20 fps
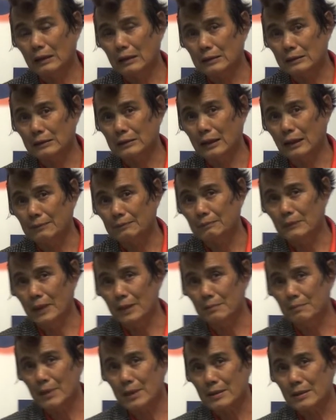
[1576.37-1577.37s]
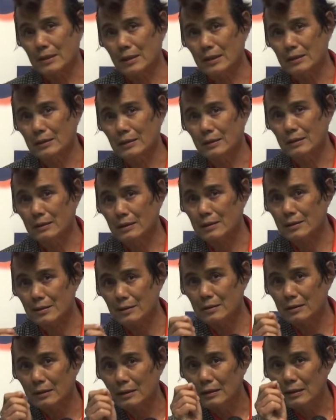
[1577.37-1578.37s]
stop my message.
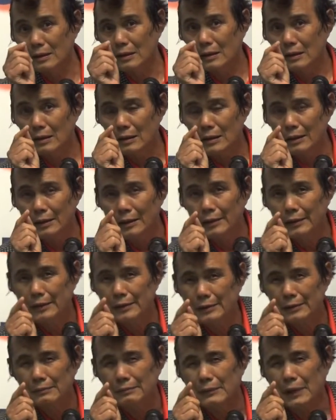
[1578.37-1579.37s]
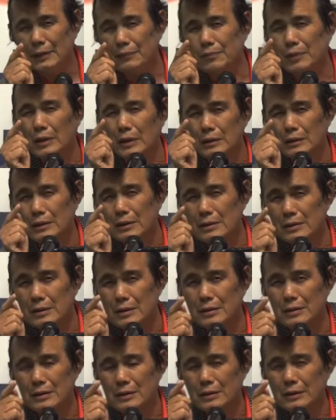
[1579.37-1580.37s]
Listen, my brother and
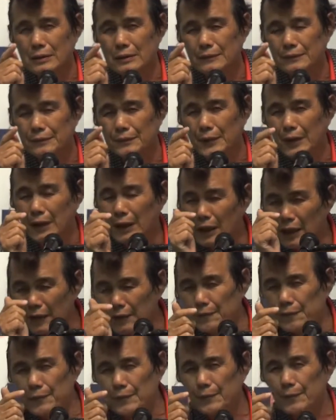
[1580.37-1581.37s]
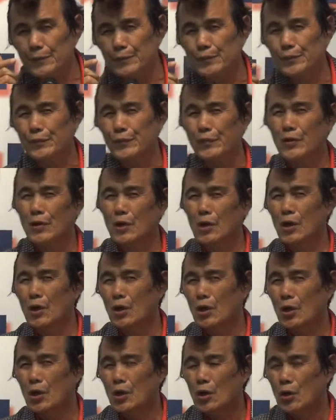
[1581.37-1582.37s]
sister, if
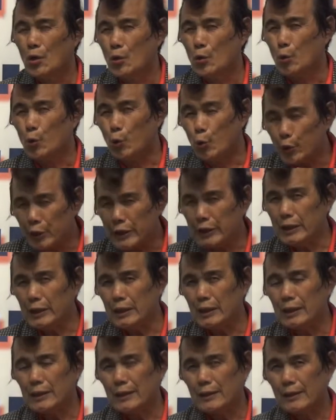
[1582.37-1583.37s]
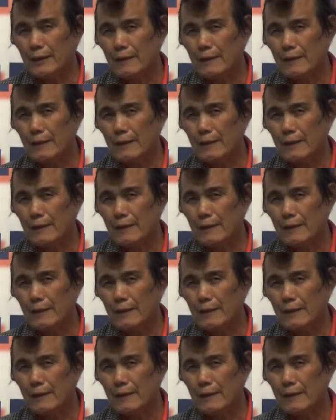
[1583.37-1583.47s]
we